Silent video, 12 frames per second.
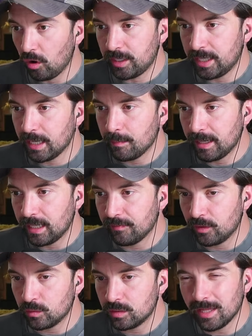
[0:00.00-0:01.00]
going to get a Mega
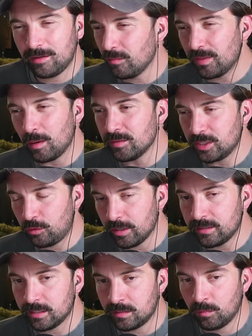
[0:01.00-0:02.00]
Evolution. Like, that was the
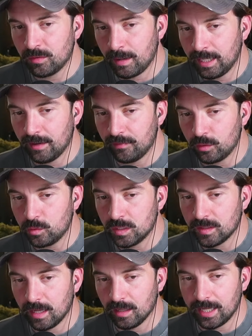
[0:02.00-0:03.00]
criticism with Mega Evolution,
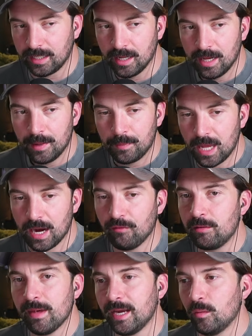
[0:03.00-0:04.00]
that, like, every
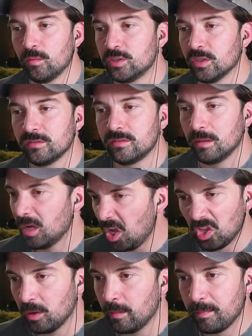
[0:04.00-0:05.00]
Mega was just a
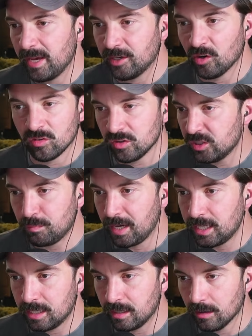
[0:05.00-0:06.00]
little bit bigger and
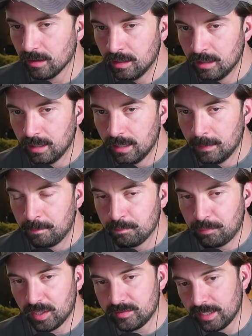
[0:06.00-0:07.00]
spikier.
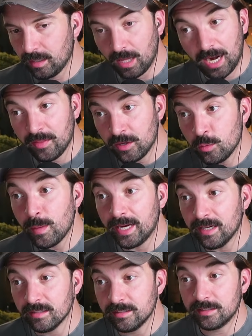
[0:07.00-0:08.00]
But it's like a lot of the new
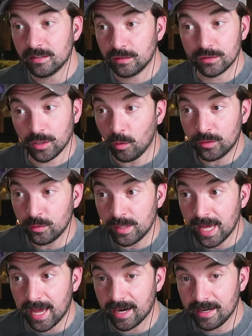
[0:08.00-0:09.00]
Megas don't do
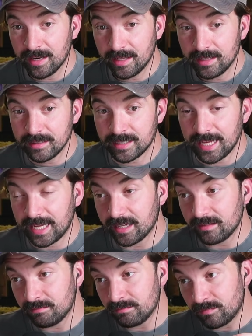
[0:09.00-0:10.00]
that. They get
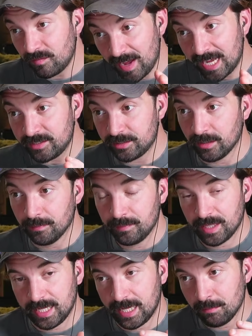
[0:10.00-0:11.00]
faster.
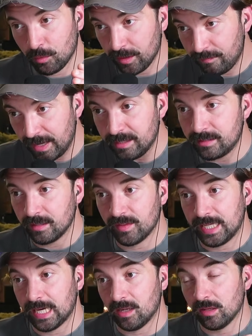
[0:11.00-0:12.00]
They get more defensive. They
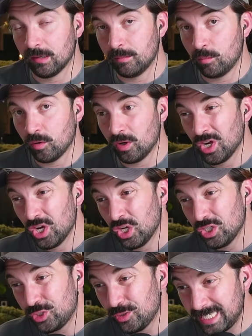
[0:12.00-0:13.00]
get a little bit more
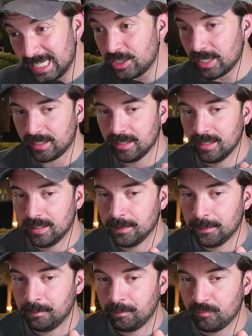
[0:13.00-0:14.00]
strategic,
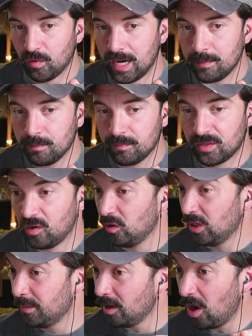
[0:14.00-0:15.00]
right? They're a
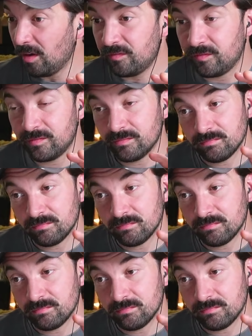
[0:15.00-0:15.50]
little bit off